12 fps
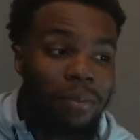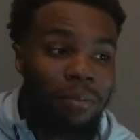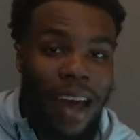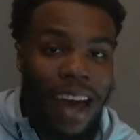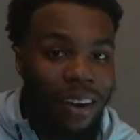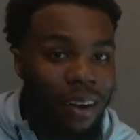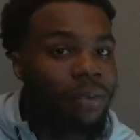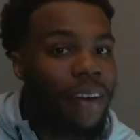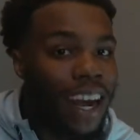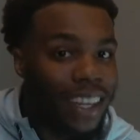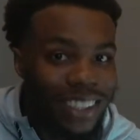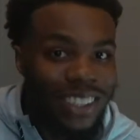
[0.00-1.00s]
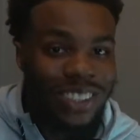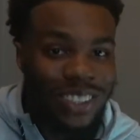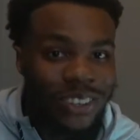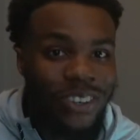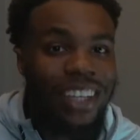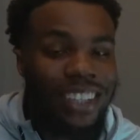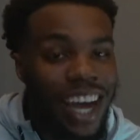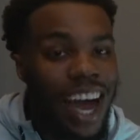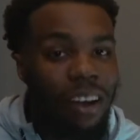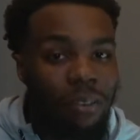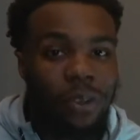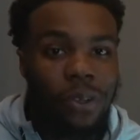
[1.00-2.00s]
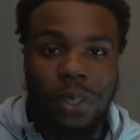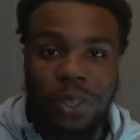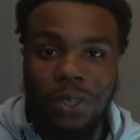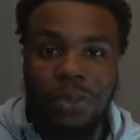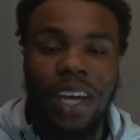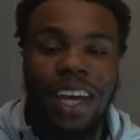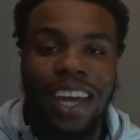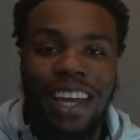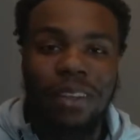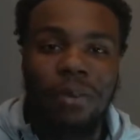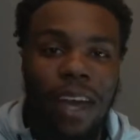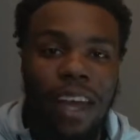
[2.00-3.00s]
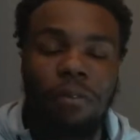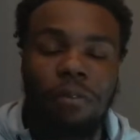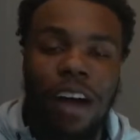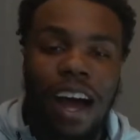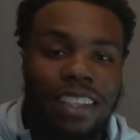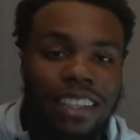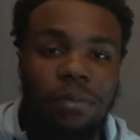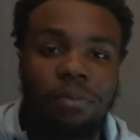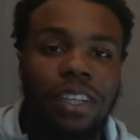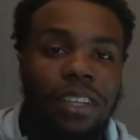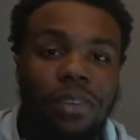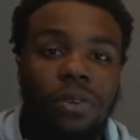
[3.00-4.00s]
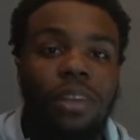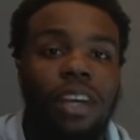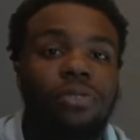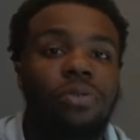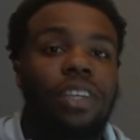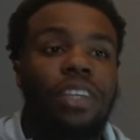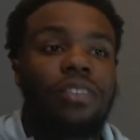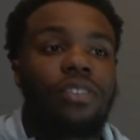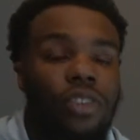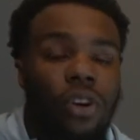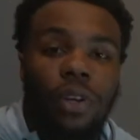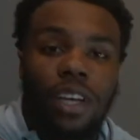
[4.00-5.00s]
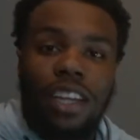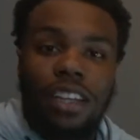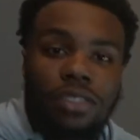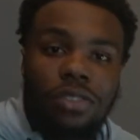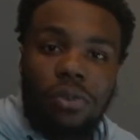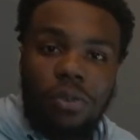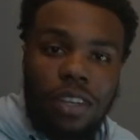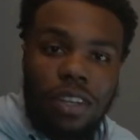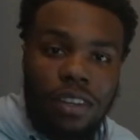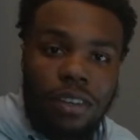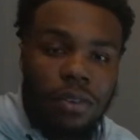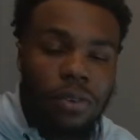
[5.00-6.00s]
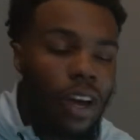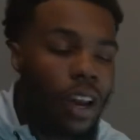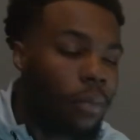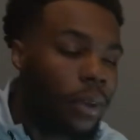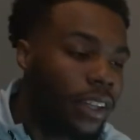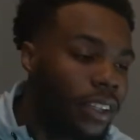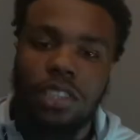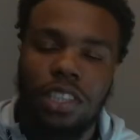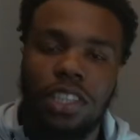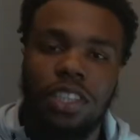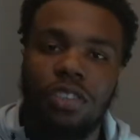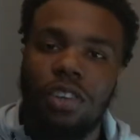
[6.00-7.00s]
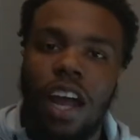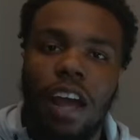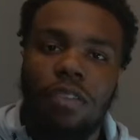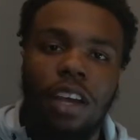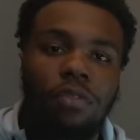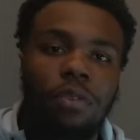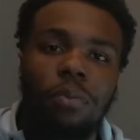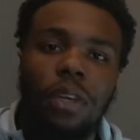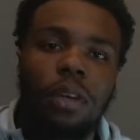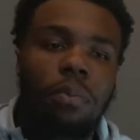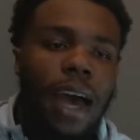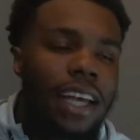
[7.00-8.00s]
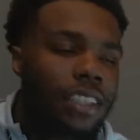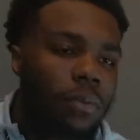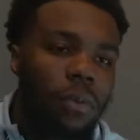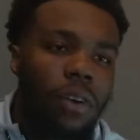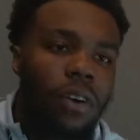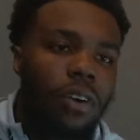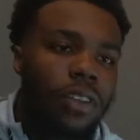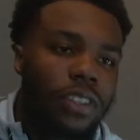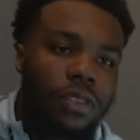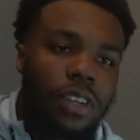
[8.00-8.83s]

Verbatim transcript: Matter of fact, this is a great time for you to do it anyway and find something new that you can, you know, get in tune in. You know what I mean? Studying your craft, like for me, basketball is